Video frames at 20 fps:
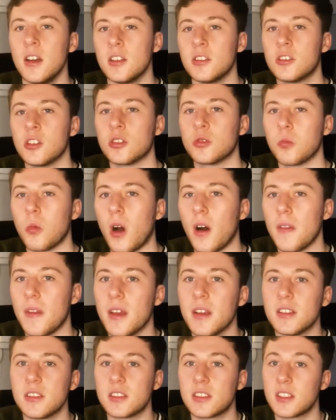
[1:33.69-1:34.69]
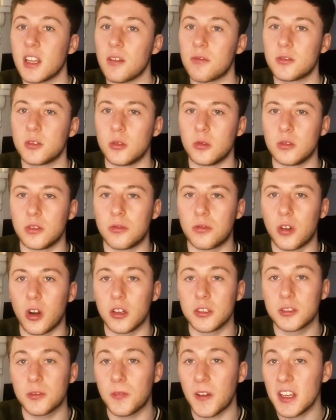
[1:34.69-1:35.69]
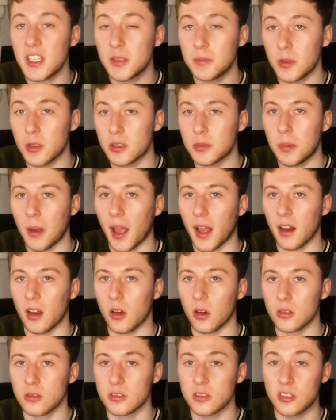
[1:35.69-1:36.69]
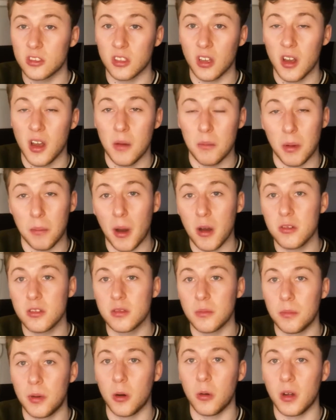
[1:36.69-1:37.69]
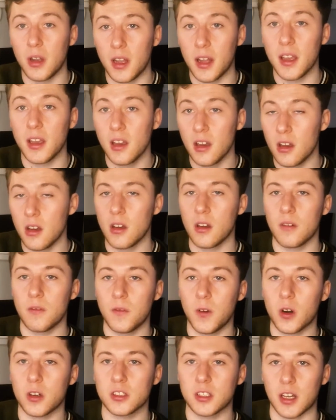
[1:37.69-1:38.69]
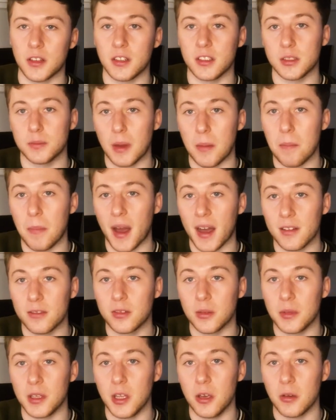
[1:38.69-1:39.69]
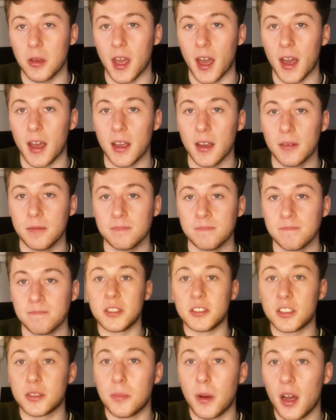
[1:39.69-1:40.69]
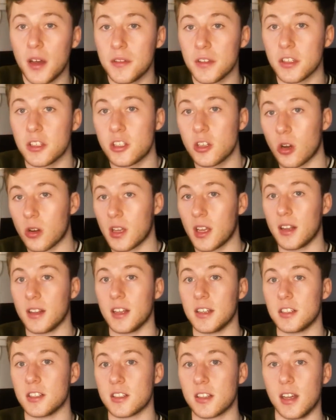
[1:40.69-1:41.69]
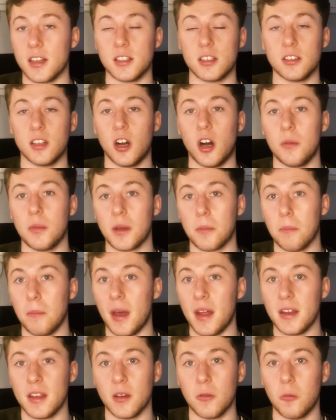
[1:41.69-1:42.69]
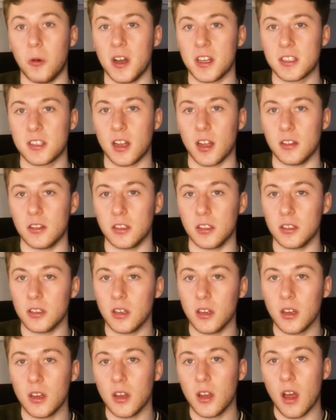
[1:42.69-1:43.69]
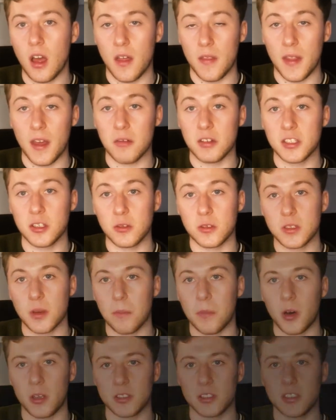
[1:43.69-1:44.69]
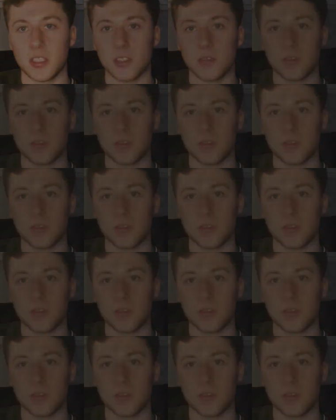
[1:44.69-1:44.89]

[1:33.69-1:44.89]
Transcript: just won his 6th Tour de France. Facebook's being launched, but most importantly, fox hunting's been banned from the UK. But despite this shocking legislation harming many in West London, there are still some positives